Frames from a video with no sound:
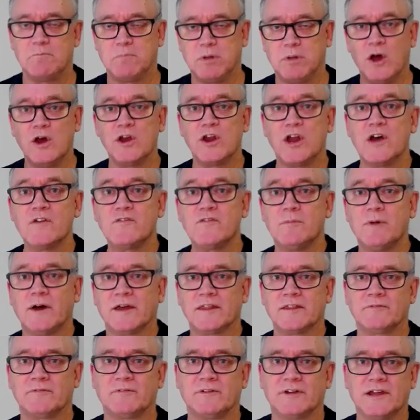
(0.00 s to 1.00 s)
blown over by
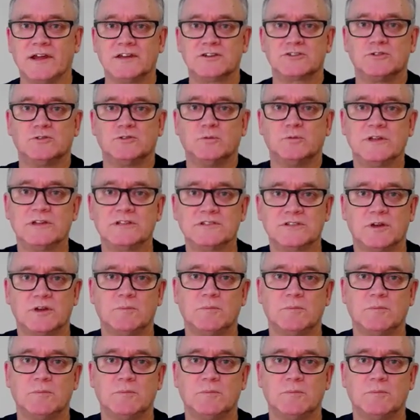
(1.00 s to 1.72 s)
the financial winds that